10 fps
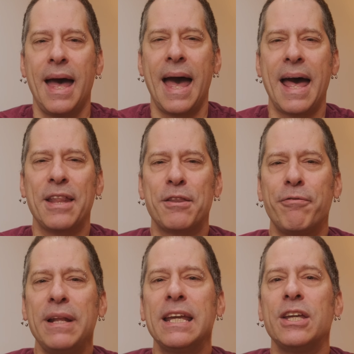and the
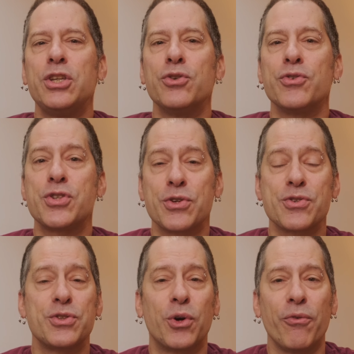feeling you
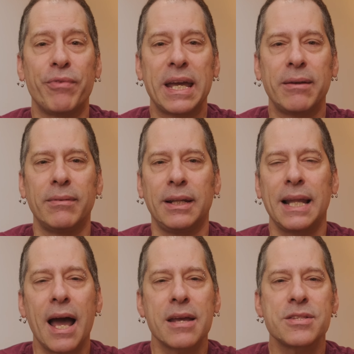choose to convey.
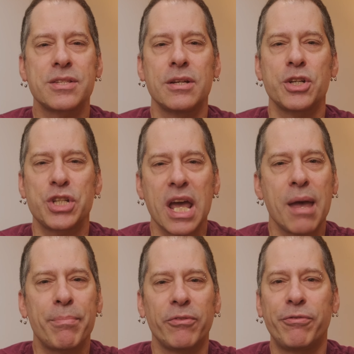Lines,
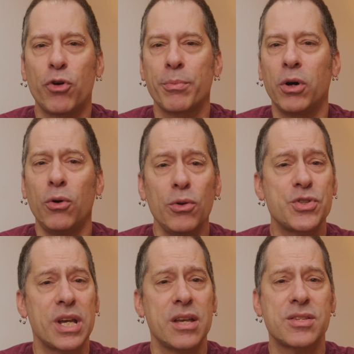shape and form all
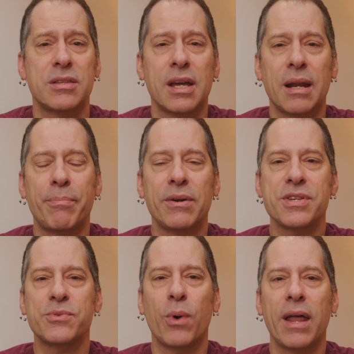change their
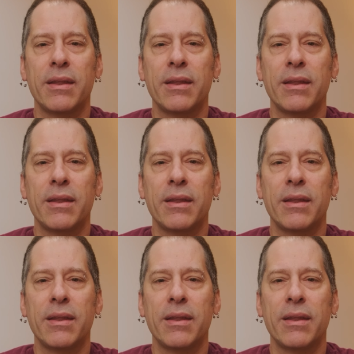appearance when